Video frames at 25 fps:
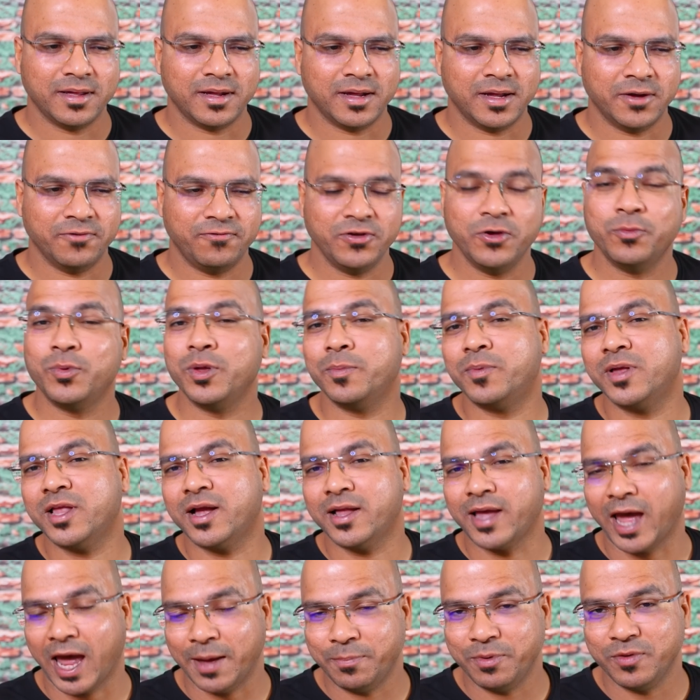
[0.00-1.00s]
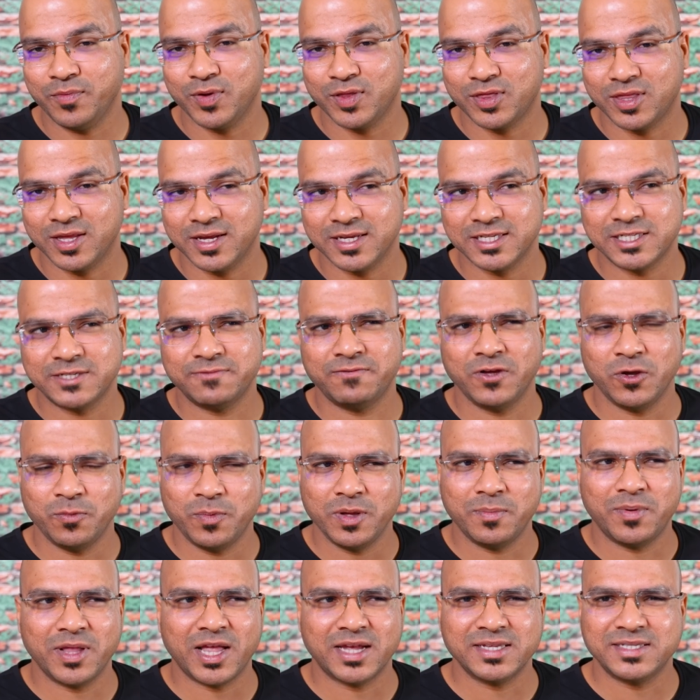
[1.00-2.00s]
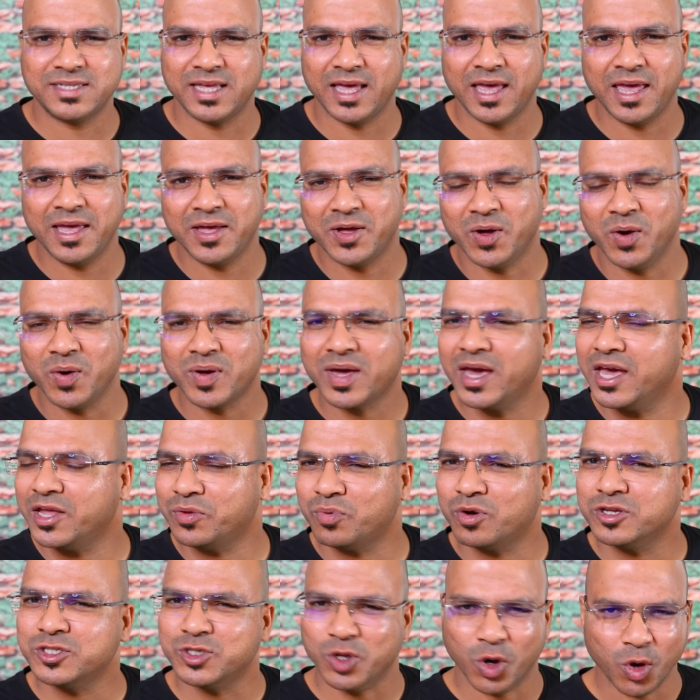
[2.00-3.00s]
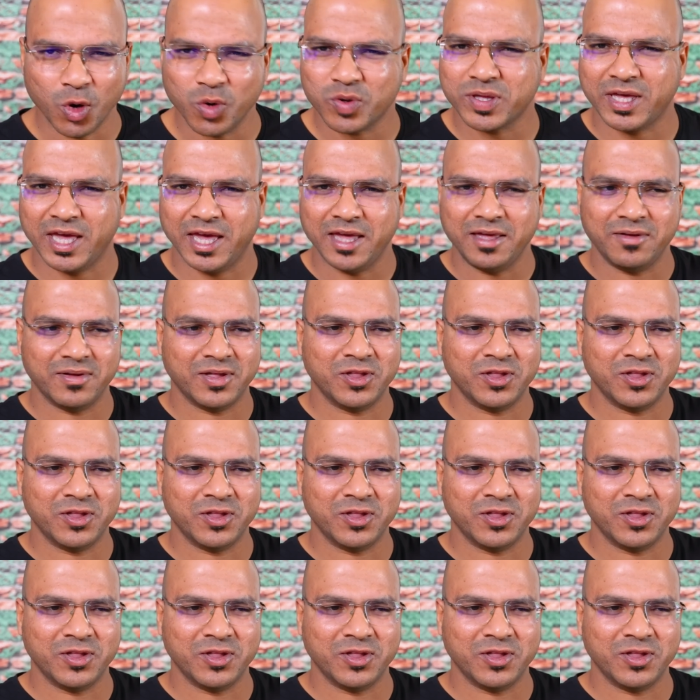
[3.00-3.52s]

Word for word: A few people are happy with this. Few people are saying, okay, it was okay.